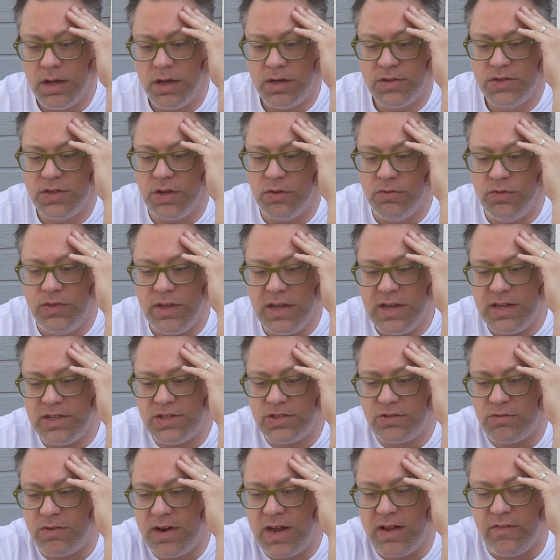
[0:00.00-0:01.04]
So
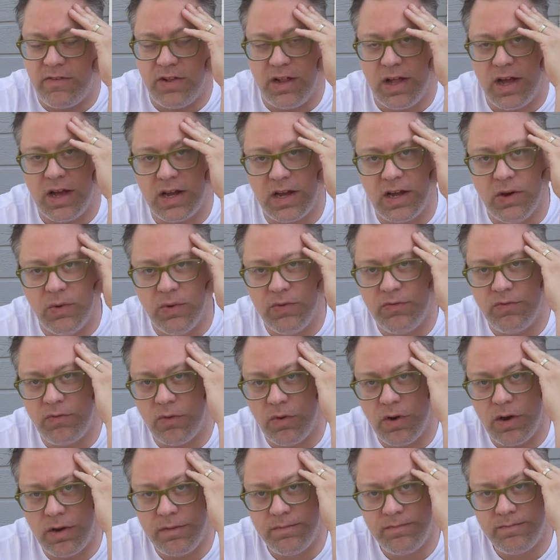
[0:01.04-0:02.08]
these three have a lot going
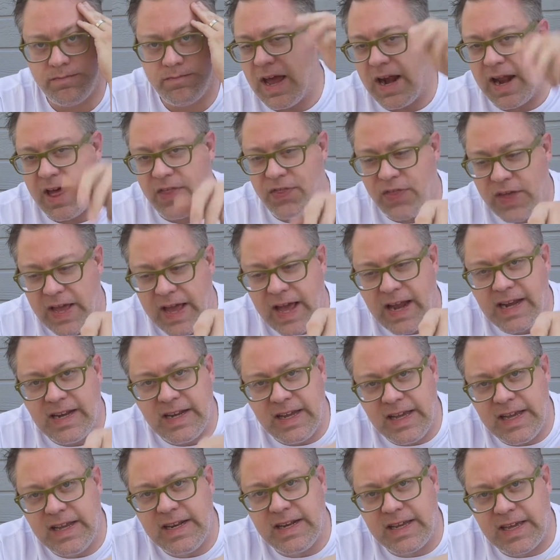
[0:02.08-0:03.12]
for it. And I think I
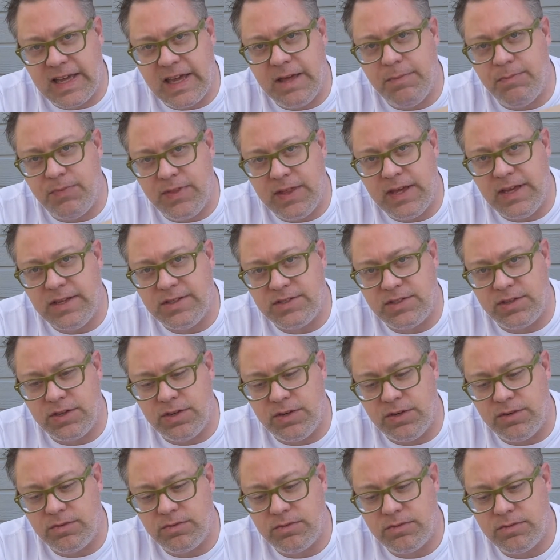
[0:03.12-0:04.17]
need to keep these
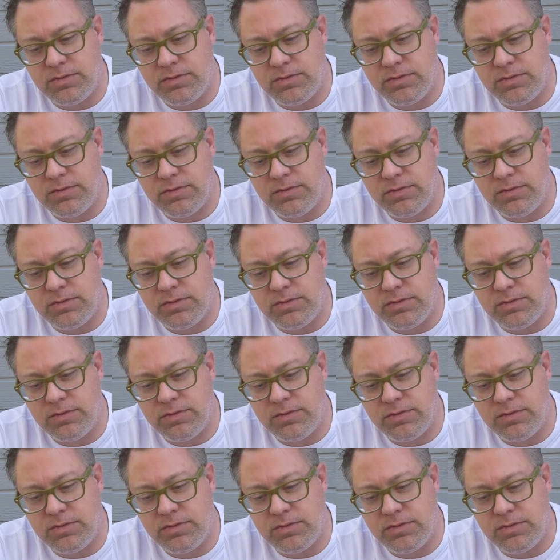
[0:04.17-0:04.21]
two,